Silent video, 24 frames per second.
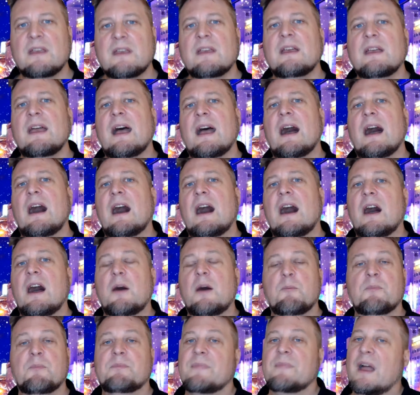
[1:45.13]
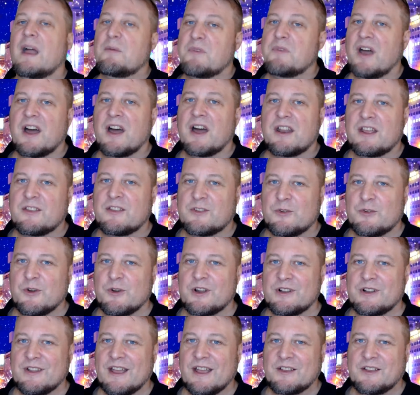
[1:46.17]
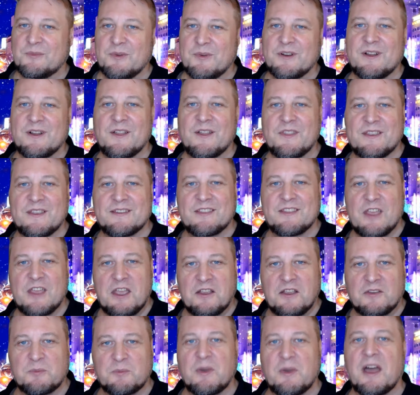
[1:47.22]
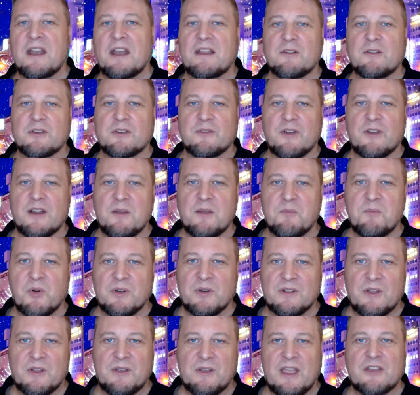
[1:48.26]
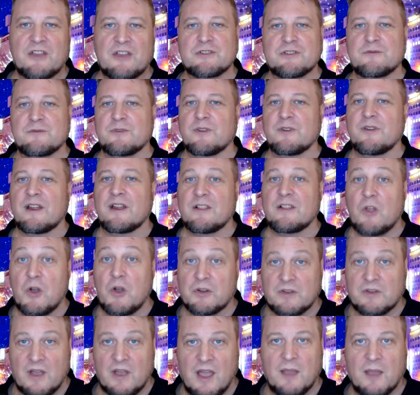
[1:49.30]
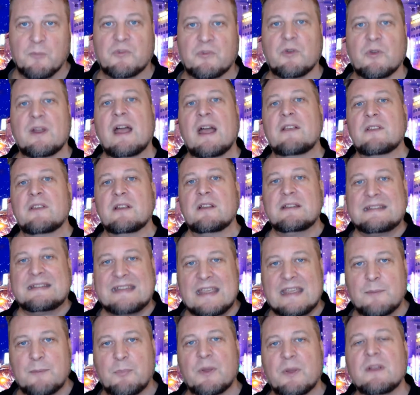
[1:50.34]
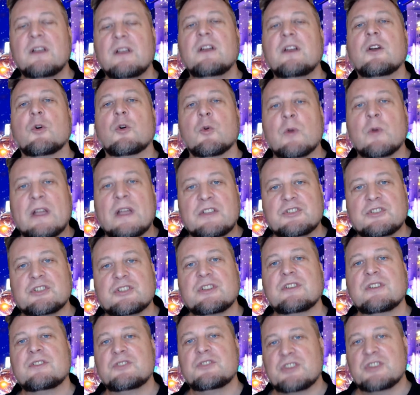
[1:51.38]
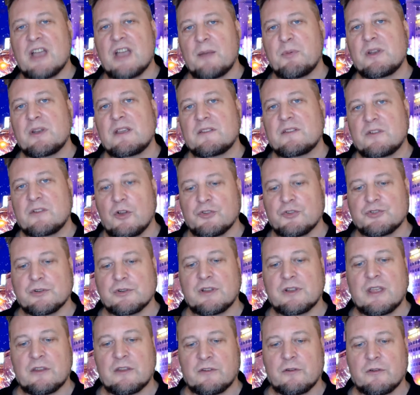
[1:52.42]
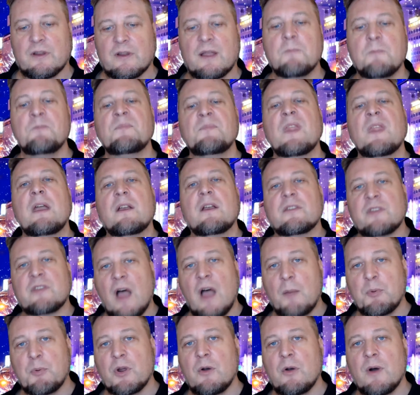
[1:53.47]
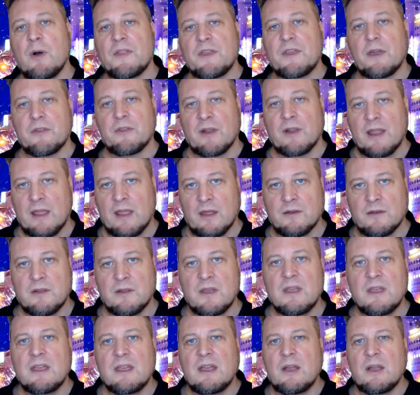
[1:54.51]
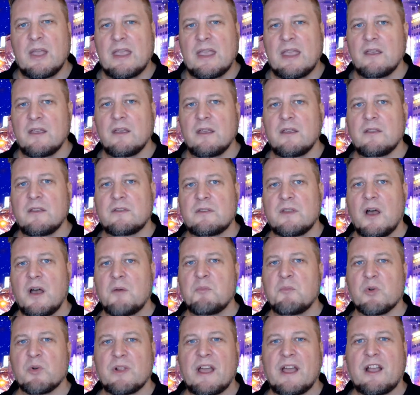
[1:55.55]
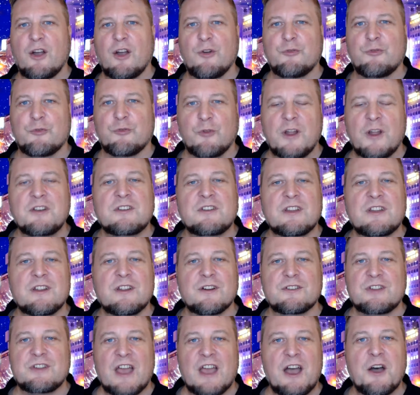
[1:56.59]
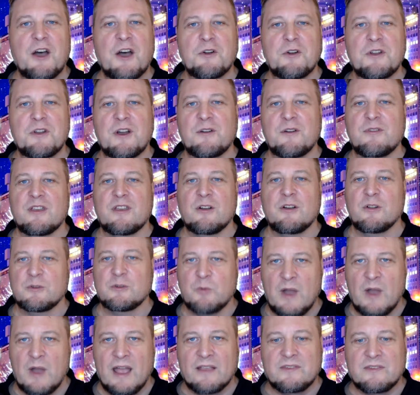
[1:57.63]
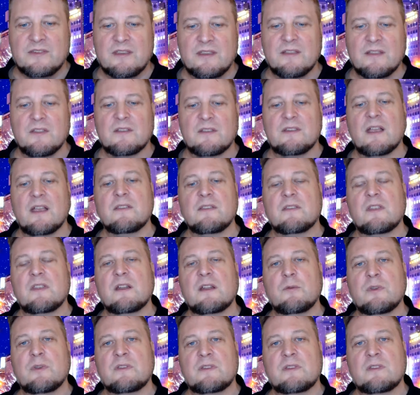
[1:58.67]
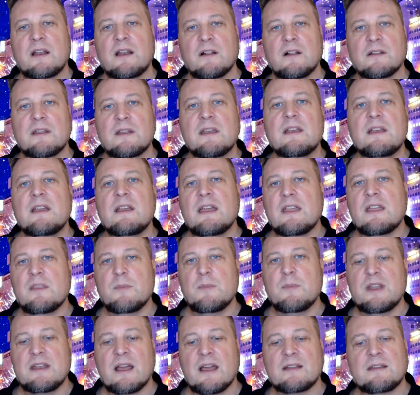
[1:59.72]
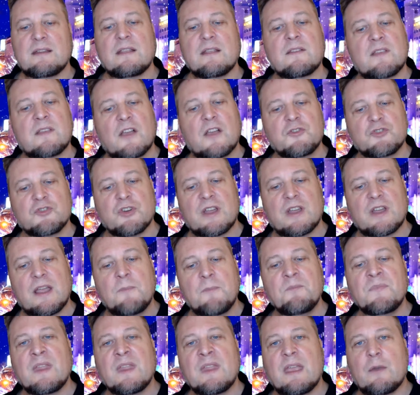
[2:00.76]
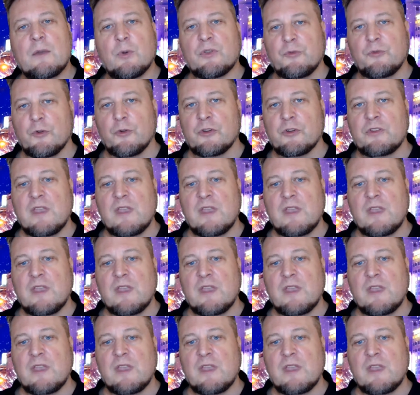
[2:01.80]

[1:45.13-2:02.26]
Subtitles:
I'm not a historical expert on these things, but it was a very important location for a very long time, so it has a deep, rich Japanese cultural history. Sapporo, on the other hand, is more like a frontier town of the Old West in the sense that it was settled in the mid-19th century. It was first named